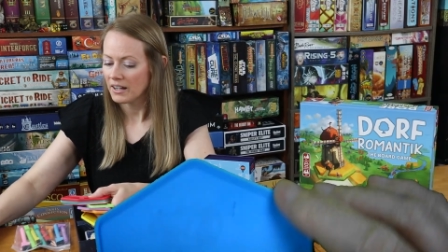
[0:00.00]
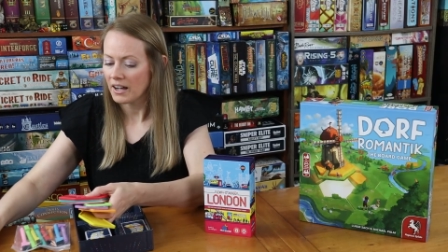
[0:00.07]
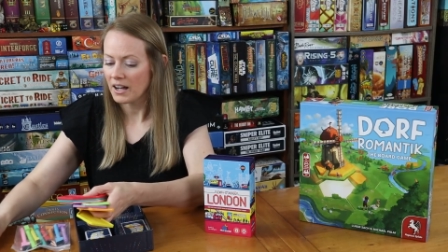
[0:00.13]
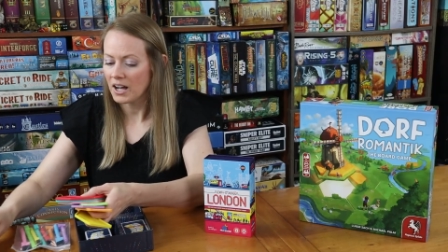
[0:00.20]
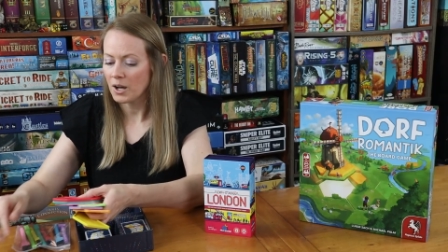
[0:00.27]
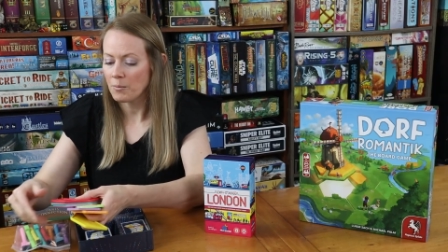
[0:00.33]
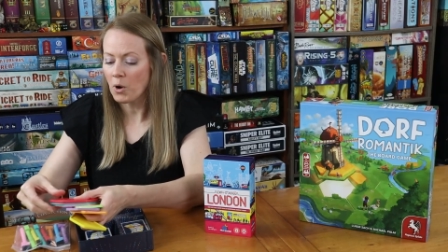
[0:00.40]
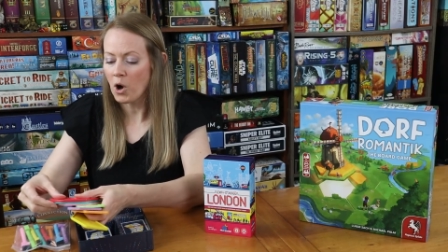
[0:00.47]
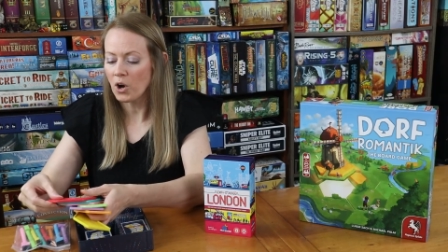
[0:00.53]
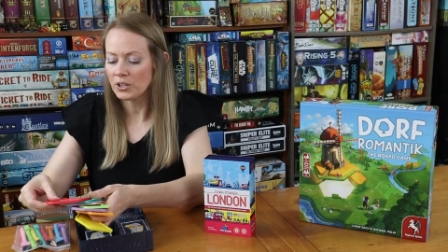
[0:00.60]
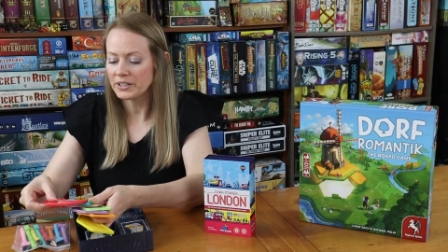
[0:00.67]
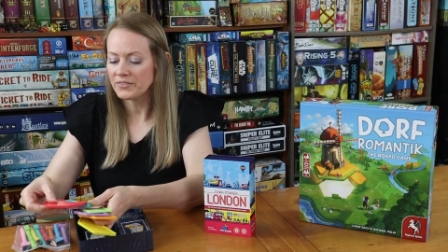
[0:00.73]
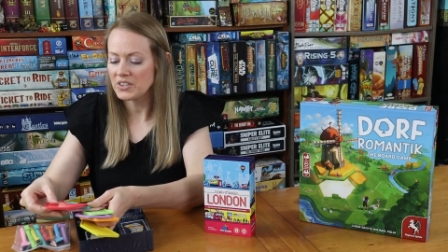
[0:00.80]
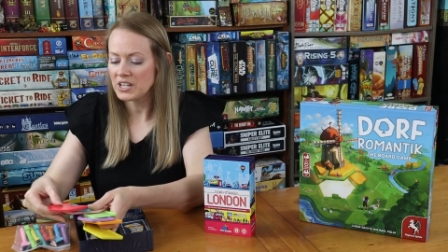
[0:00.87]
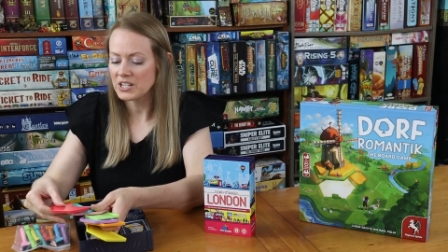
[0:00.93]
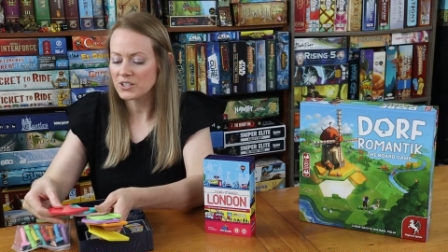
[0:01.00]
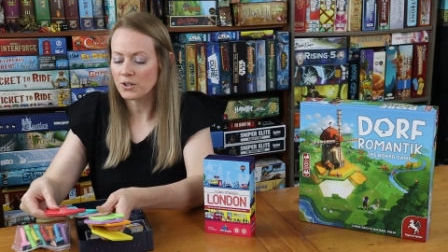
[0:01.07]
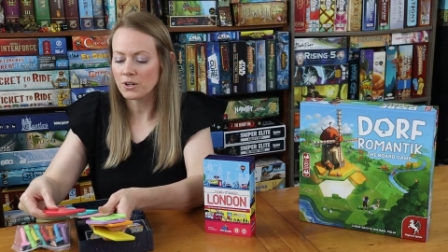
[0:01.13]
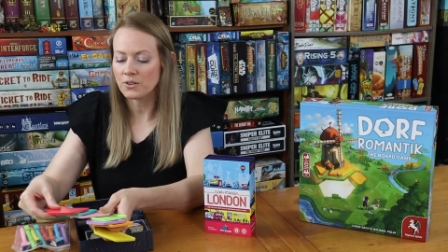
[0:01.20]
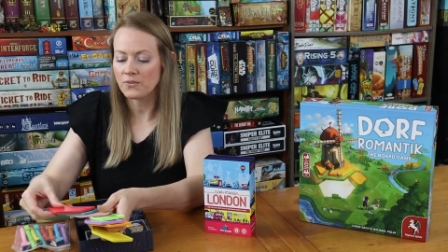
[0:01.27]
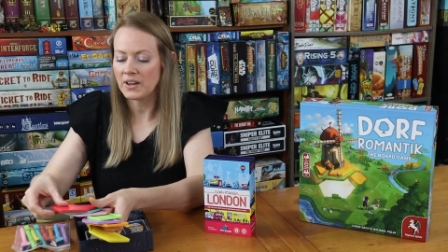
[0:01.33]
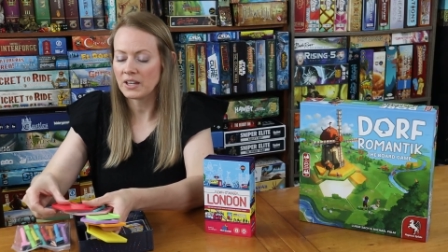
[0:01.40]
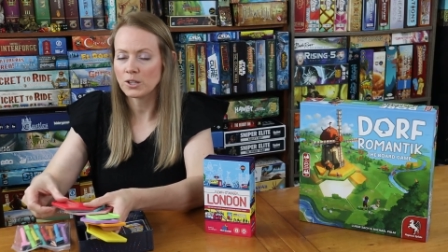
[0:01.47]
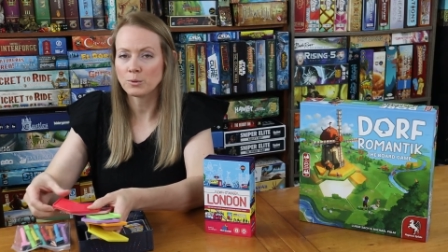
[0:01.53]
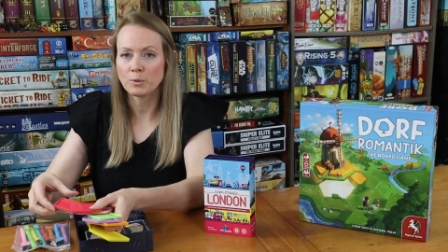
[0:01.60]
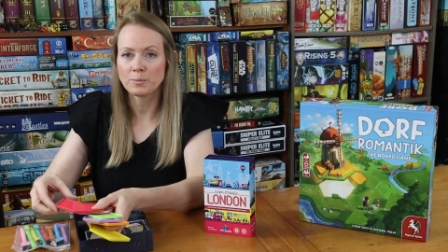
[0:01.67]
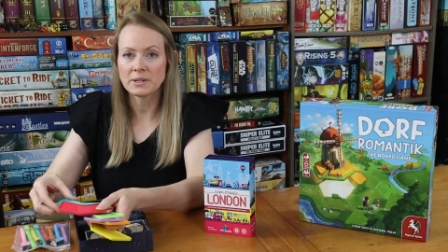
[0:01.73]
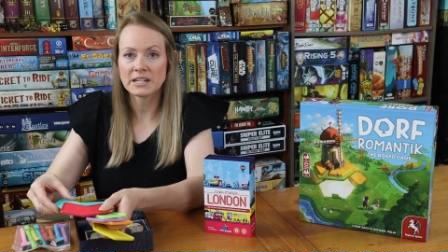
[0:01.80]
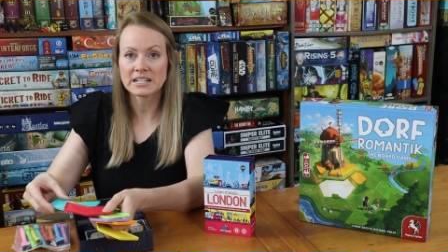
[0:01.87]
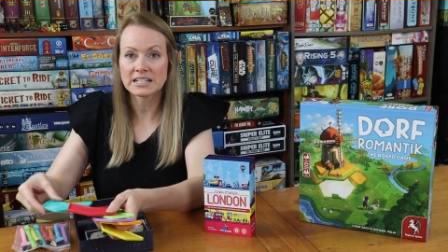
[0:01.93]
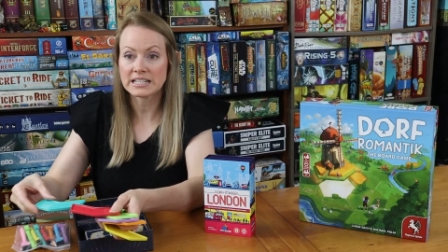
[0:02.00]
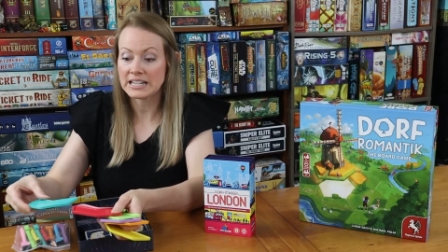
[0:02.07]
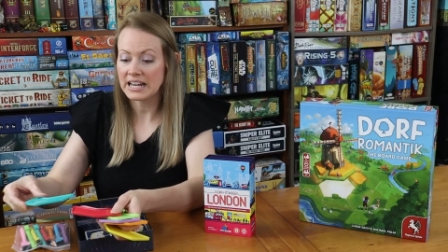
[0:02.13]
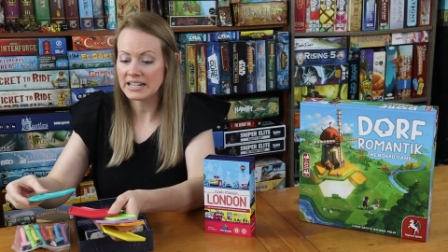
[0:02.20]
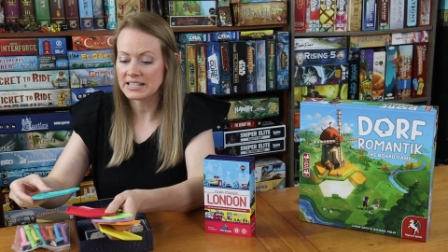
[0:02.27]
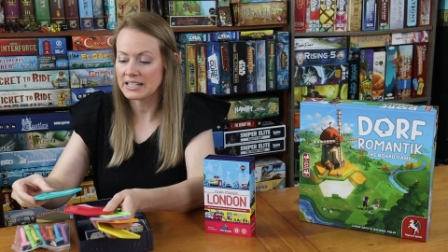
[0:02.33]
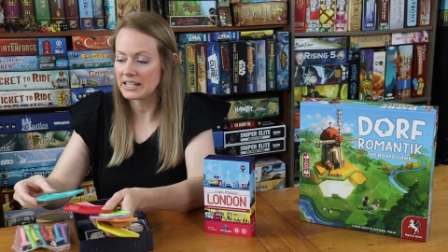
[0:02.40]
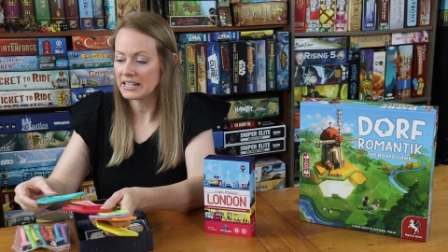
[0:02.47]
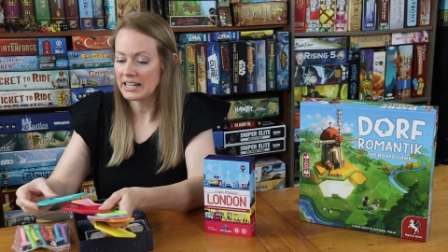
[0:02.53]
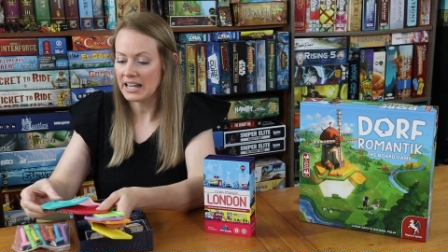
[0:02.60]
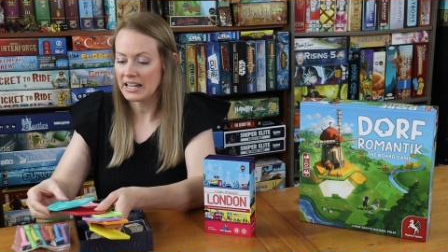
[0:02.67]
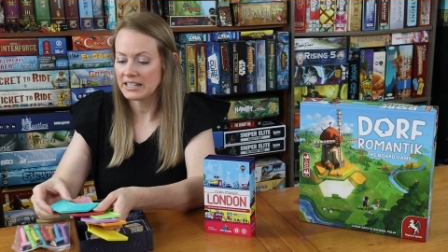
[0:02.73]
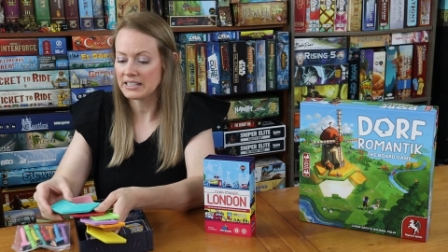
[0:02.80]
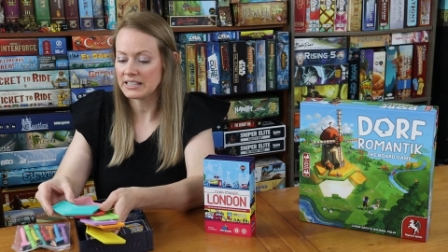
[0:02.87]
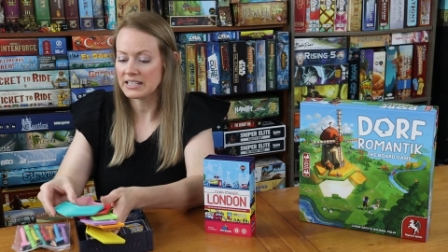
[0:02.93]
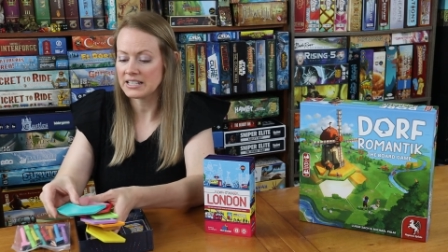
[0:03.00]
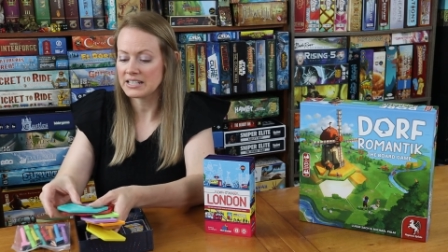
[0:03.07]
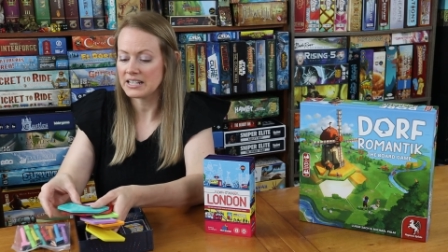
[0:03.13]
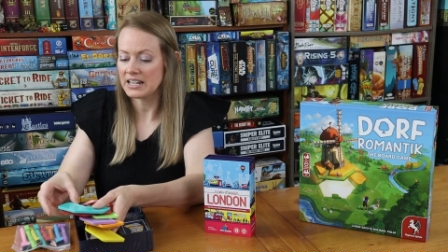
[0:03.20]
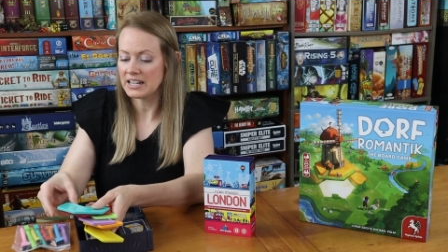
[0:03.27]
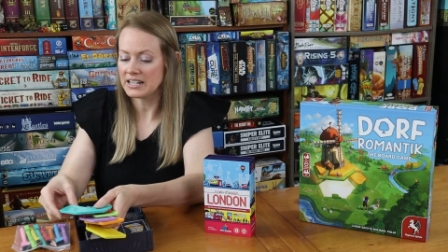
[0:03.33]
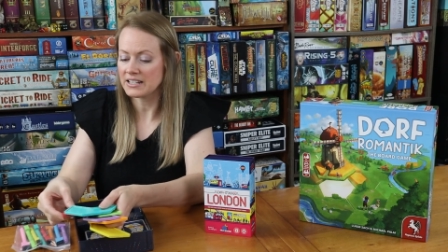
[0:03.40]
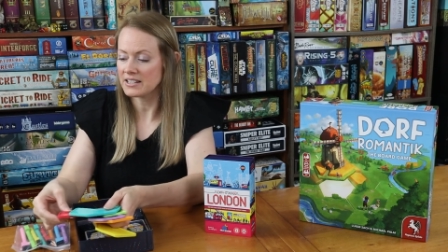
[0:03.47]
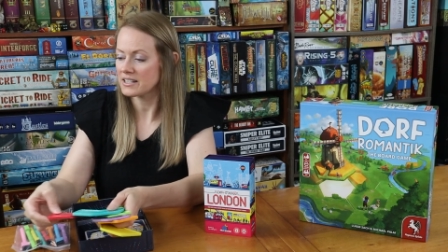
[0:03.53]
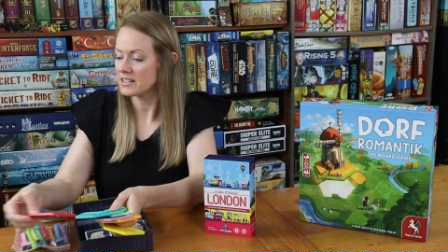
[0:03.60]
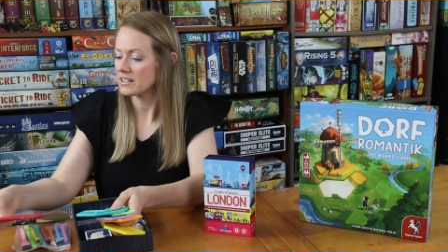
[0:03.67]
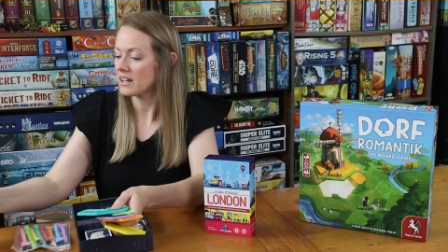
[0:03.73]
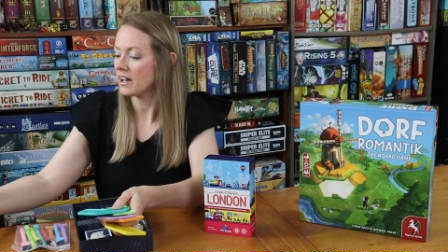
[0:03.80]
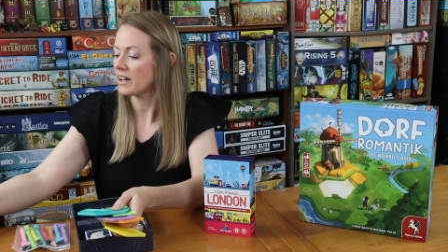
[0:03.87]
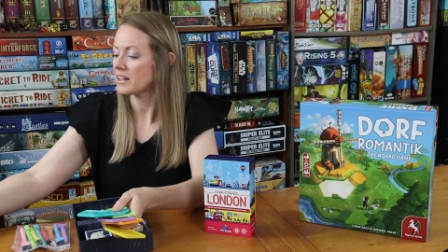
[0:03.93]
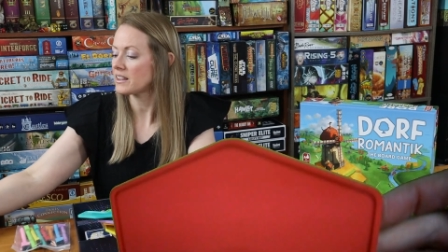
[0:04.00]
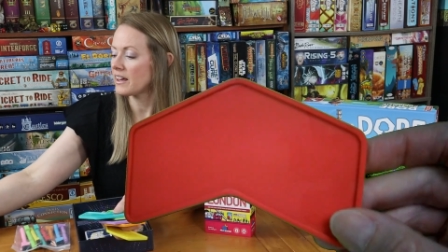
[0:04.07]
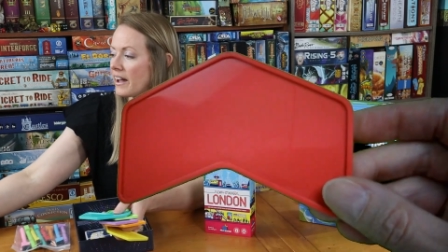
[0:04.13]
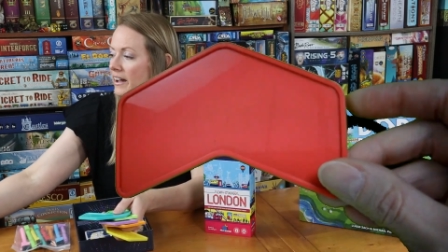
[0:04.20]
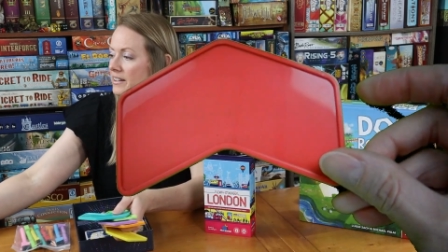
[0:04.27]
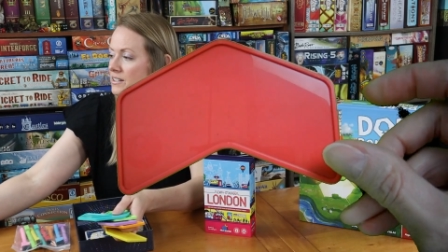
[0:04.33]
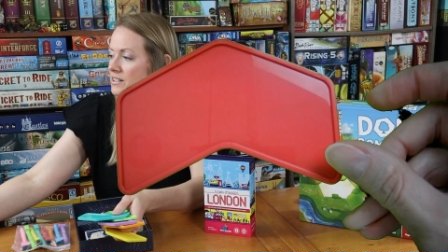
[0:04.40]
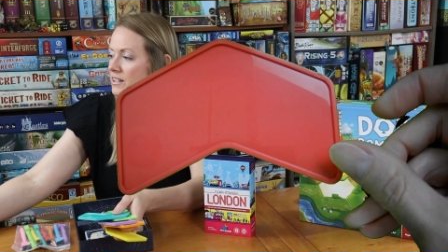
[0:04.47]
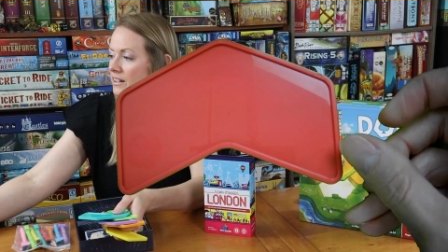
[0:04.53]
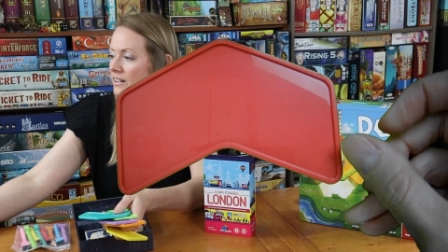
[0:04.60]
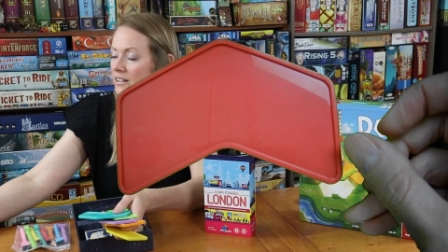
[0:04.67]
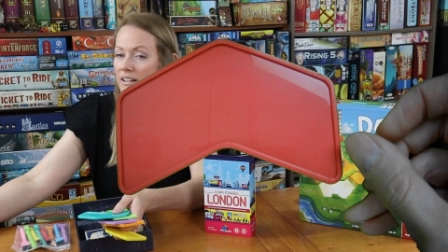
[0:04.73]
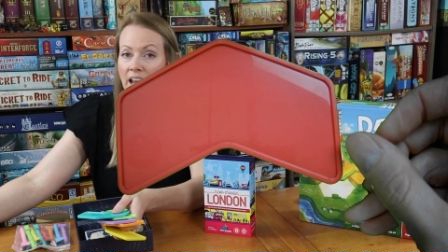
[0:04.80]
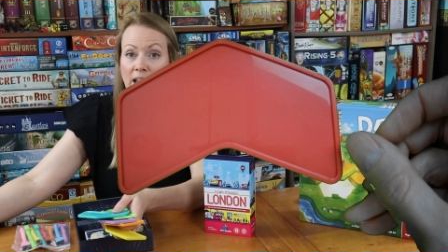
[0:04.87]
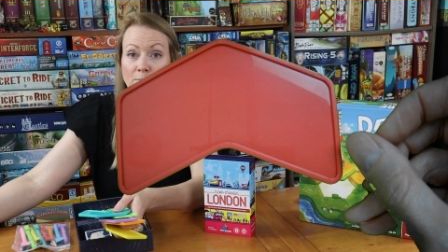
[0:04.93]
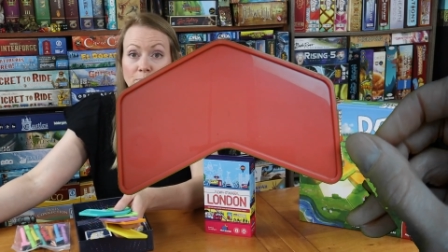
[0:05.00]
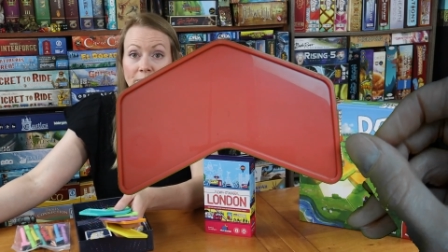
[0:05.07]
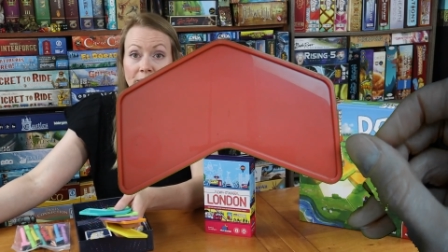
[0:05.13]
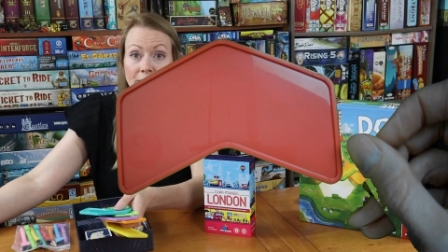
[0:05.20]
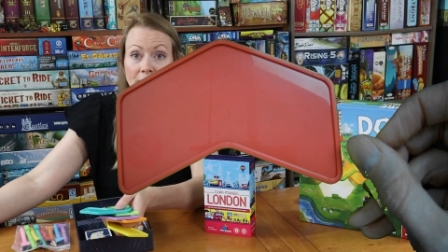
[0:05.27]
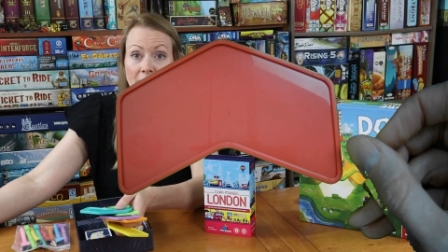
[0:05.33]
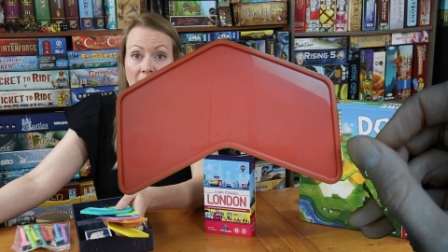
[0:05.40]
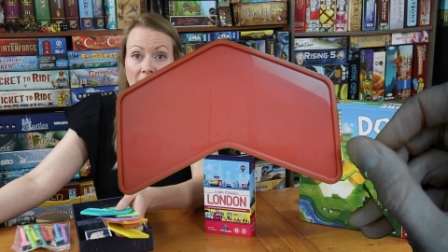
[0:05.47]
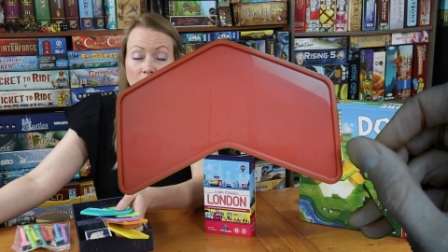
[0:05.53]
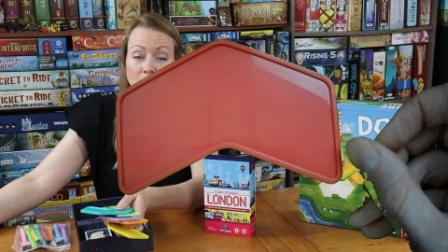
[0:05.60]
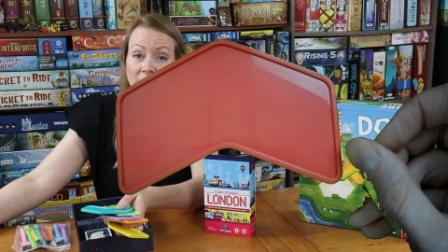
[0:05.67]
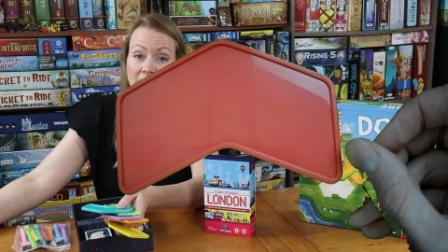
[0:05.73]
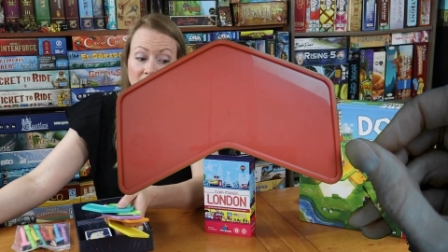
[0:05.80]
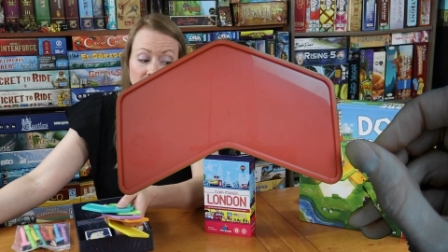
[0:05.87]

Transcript: Um, all of these are available because, yes, again, this is uh, that uh, eight-player game, and